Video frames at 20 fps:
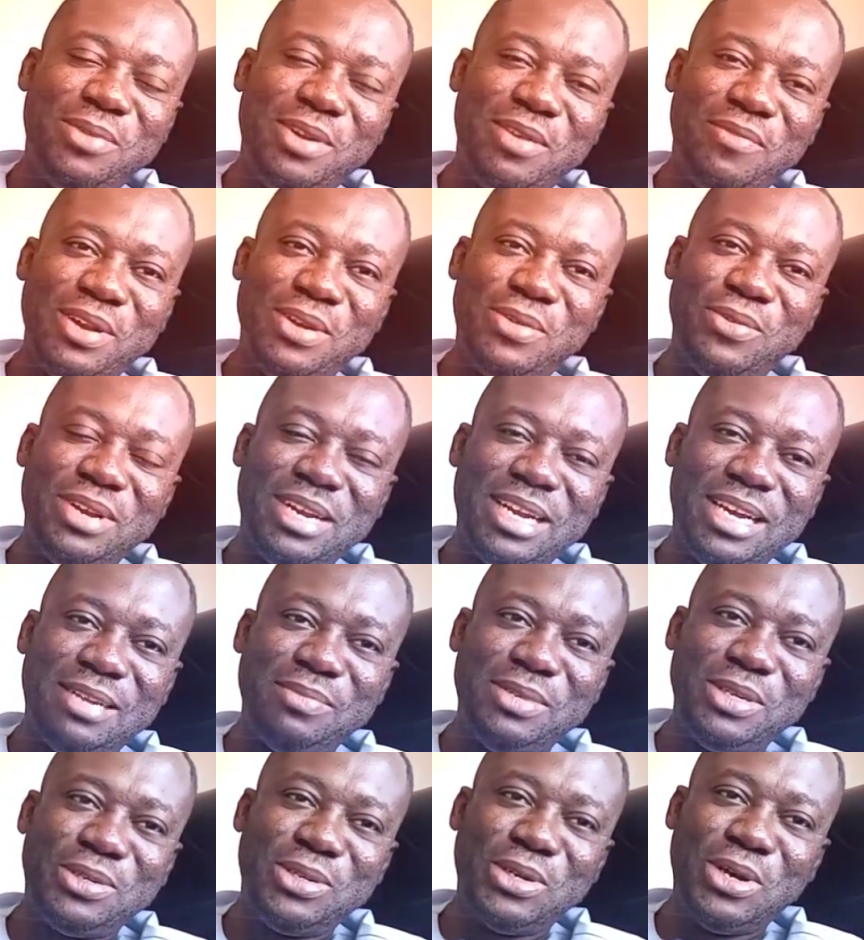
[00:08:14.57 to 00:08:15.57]
Reverend
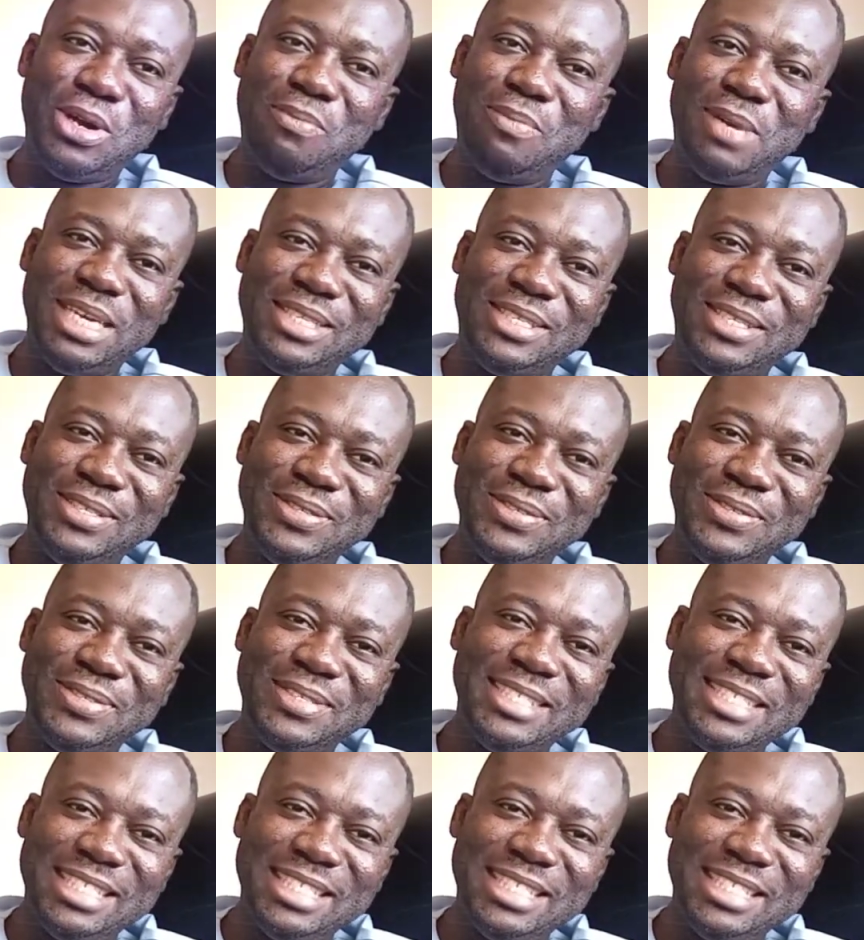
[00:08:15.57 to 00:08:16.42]
Ronald. God bless you.